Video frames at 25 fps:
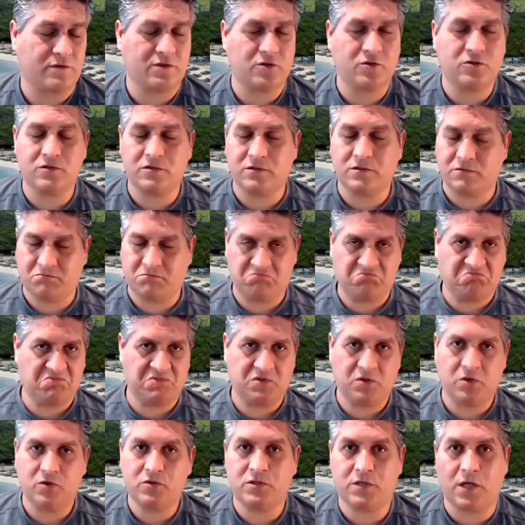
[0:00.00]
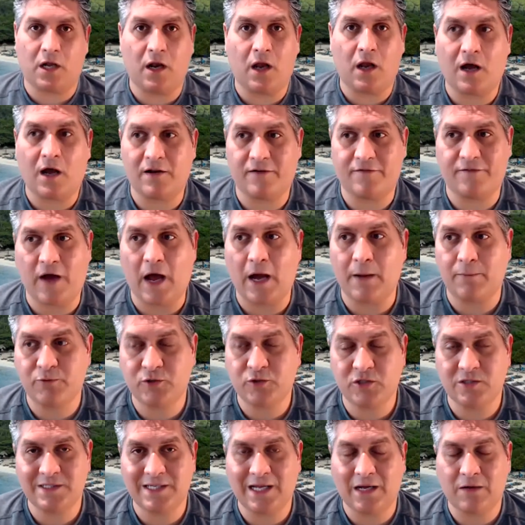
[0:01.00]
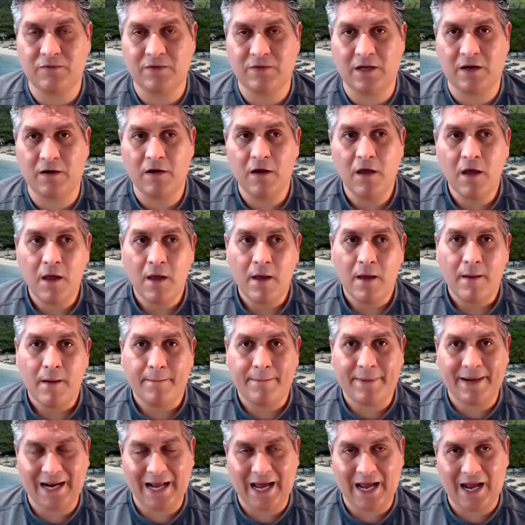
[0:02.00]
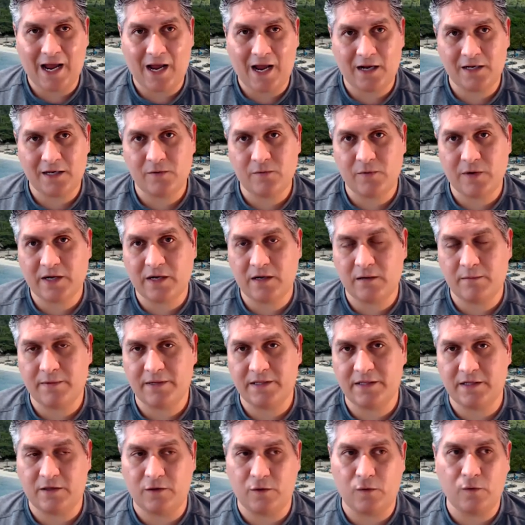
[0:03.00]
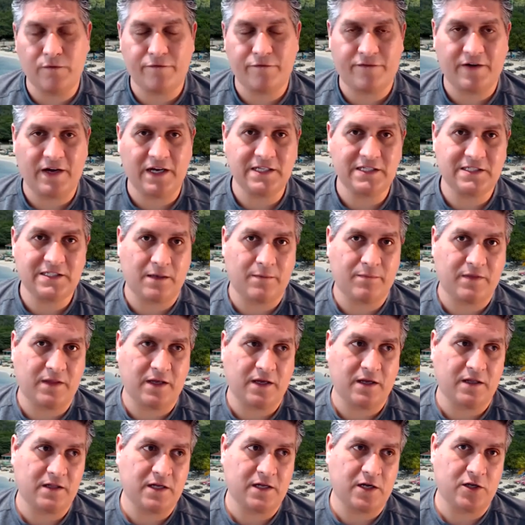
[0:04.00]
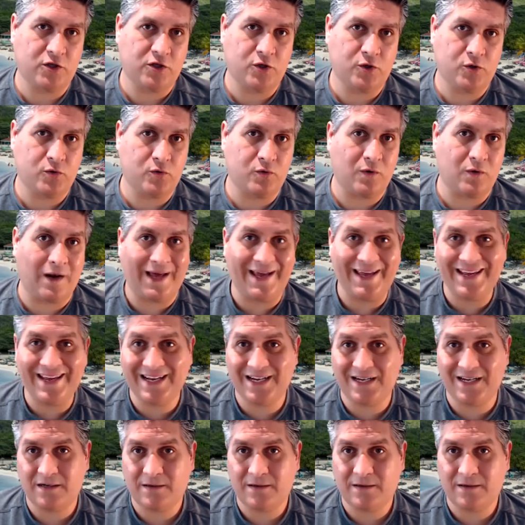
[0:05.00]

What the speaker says: There's a lot of options out there, but I highly recommend that you find something that you like,